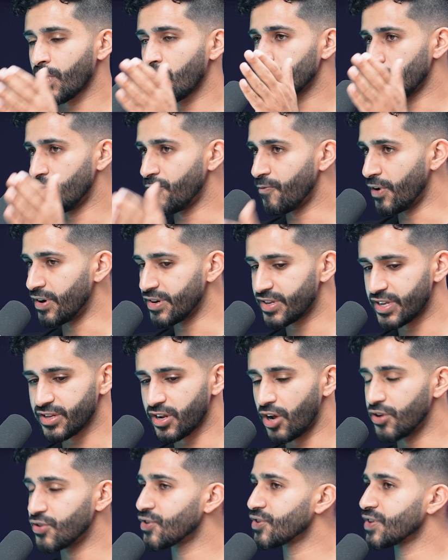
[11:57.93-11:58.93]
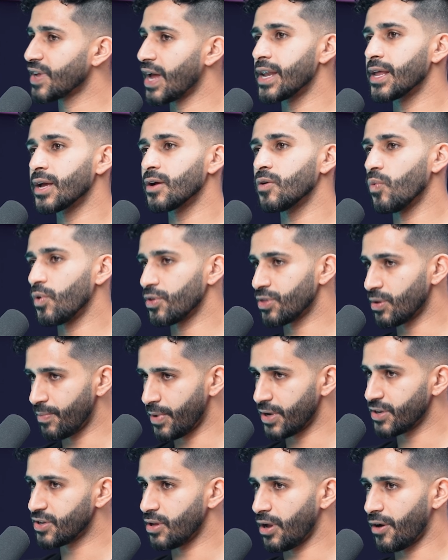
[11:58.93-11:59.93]
So first is understanding what the
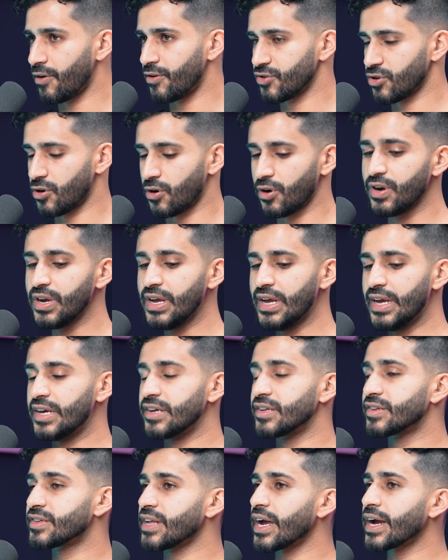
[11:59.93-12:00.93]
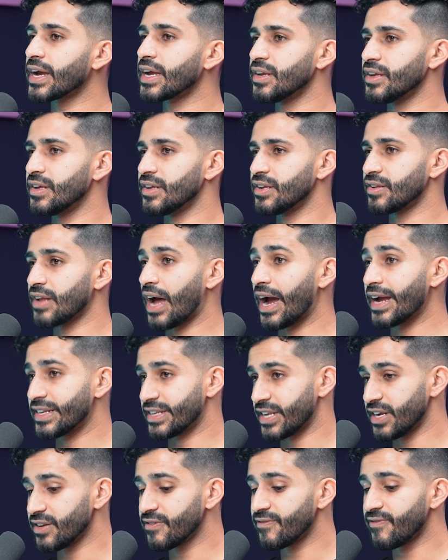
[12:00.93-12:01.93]
mental errors are. Second is
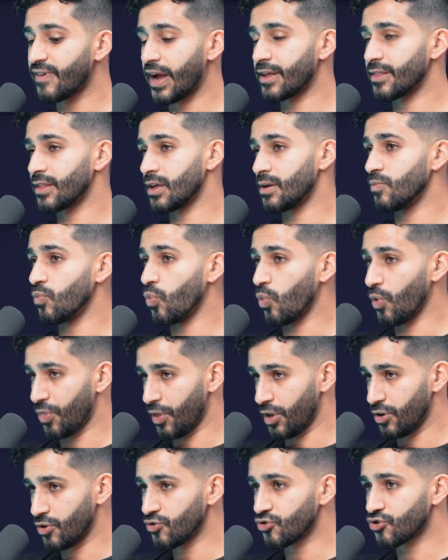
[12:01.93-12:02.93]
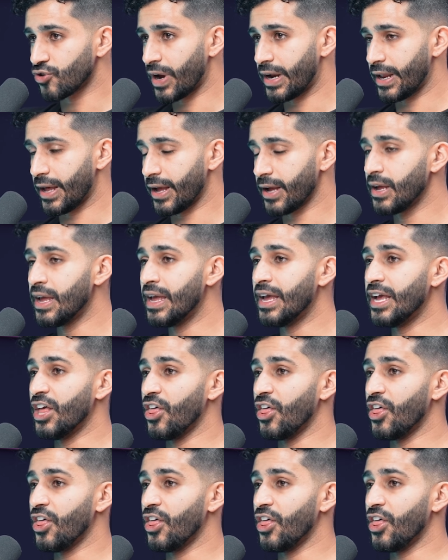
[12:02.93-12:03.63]
identifying them within your trading.